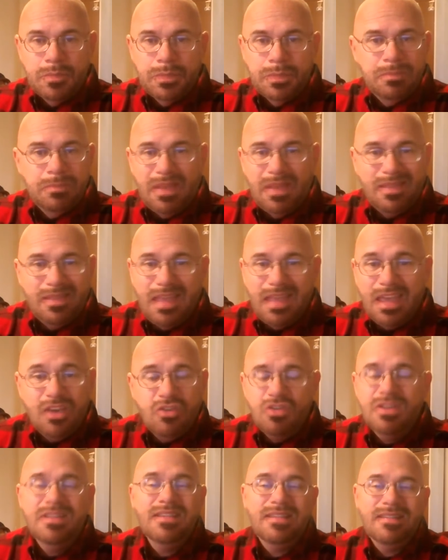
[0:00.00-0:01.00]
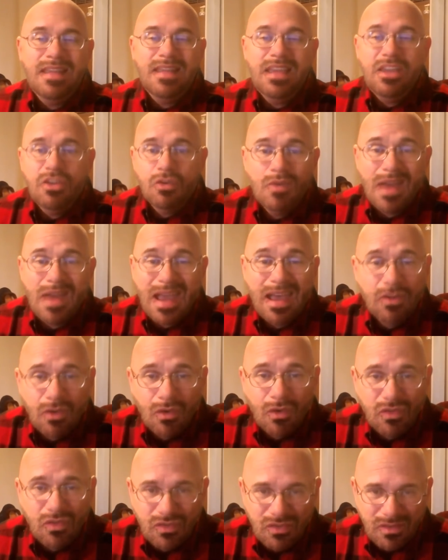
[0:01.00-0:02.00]
But they couldn't see
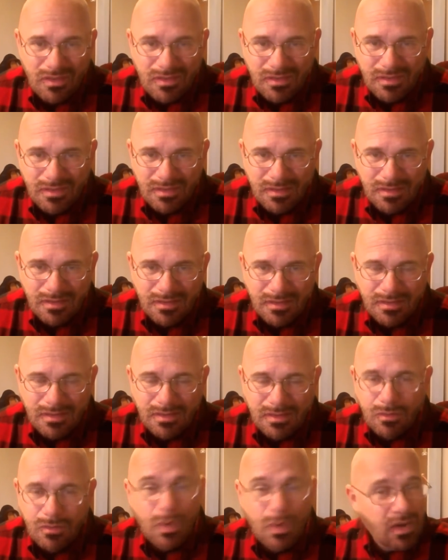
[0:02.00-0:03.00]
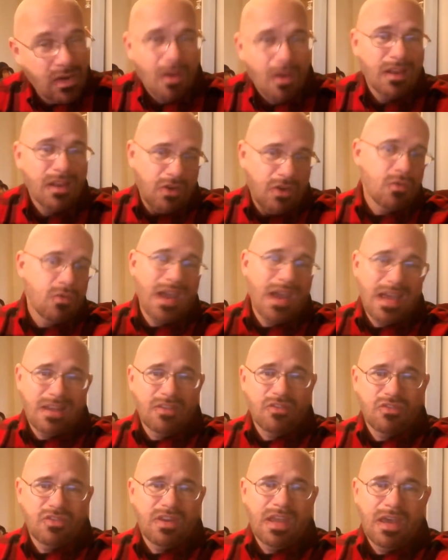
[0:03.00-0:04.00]
Uranus. We call it
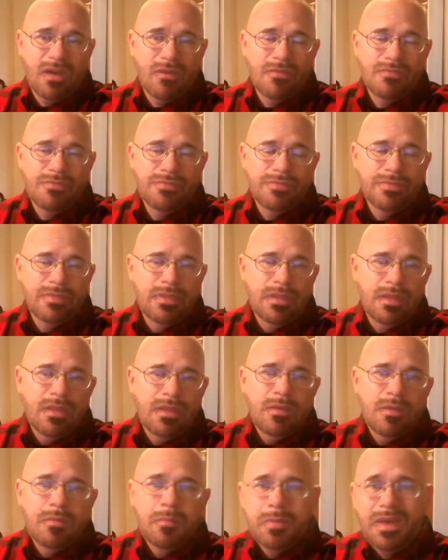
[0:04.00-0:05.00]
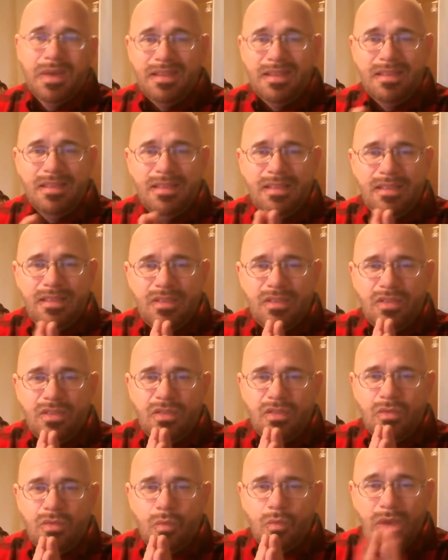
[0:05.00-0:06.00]
Uranus now. But
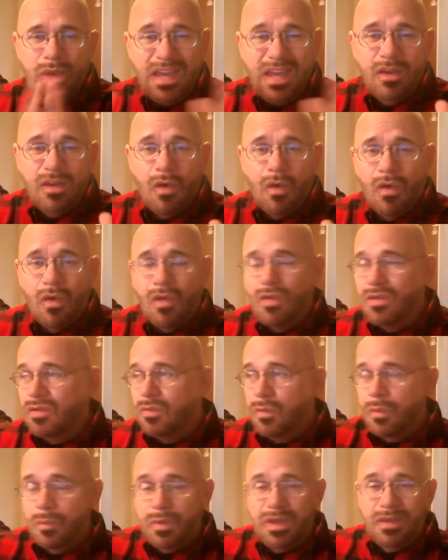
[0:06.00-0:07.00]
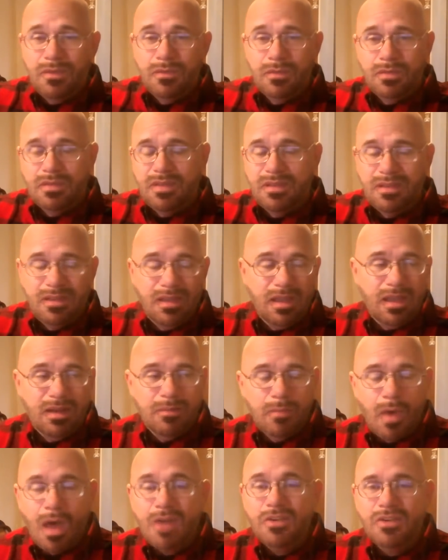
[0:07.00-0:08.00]
in
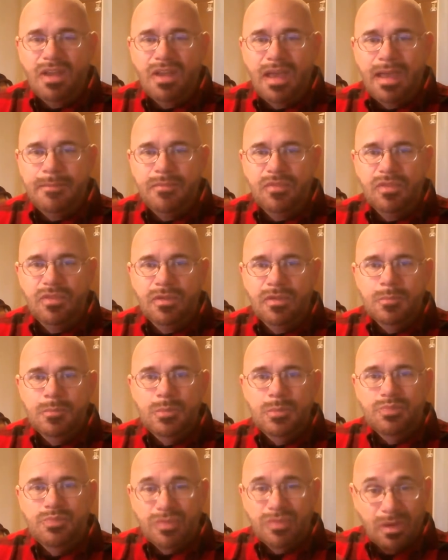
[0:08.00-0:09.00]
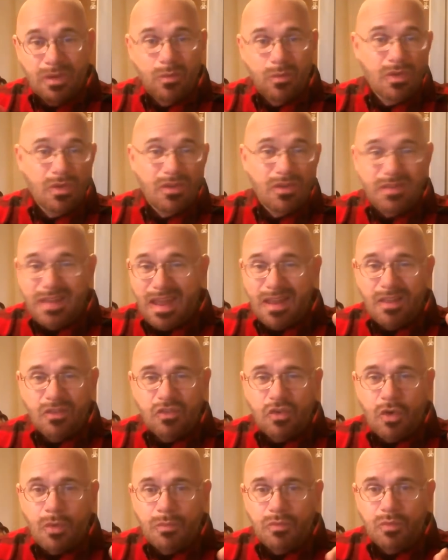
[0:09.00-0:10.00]
modern times, with our
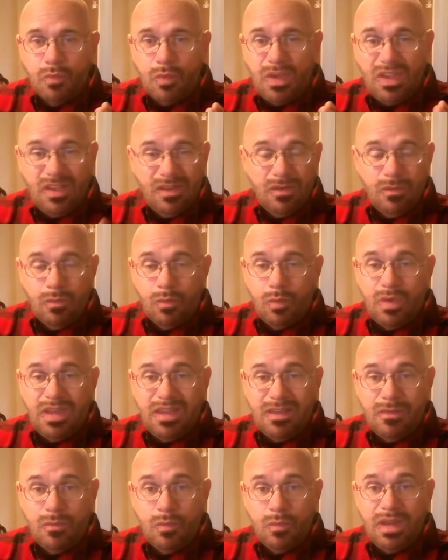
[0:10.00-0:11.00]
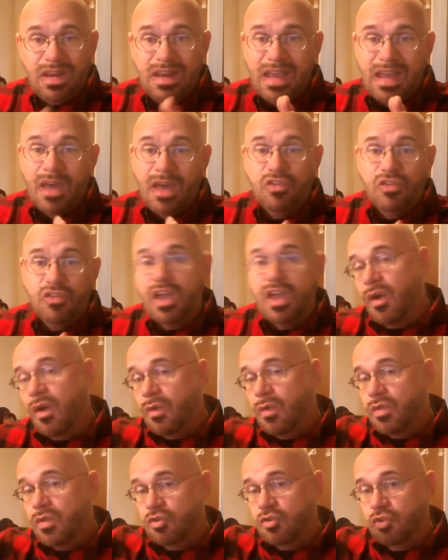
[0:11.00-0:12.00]
telescopes, we now say,
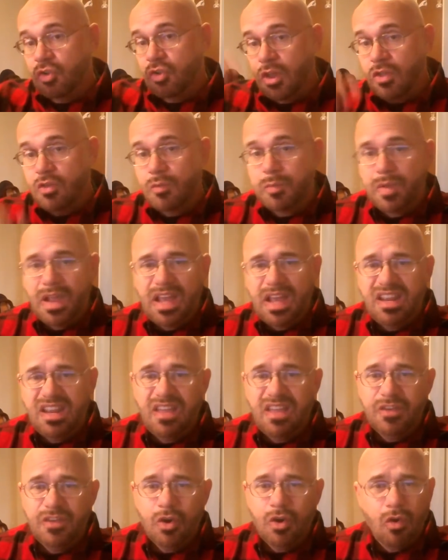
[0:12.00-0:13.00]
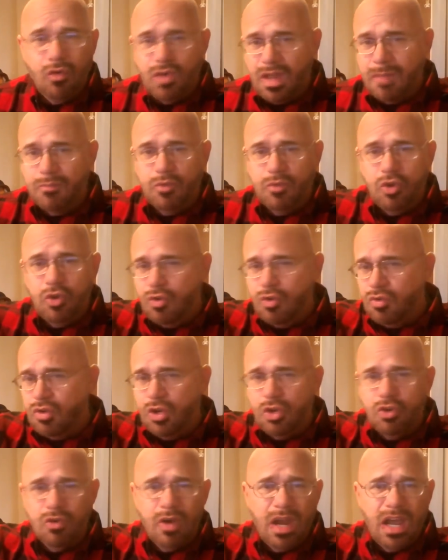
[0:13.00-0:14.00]
oh, there's another planet out there called Neptune and
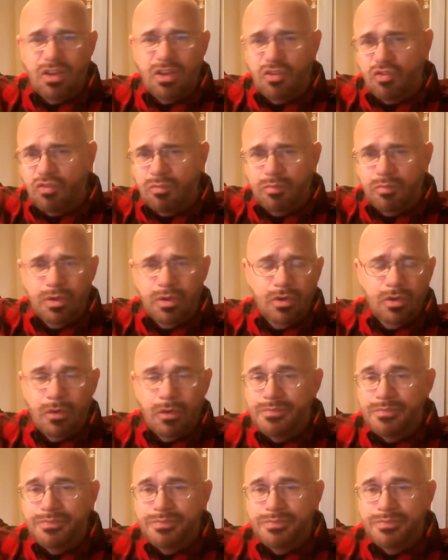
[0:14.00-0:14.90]
Uranus and Pluto.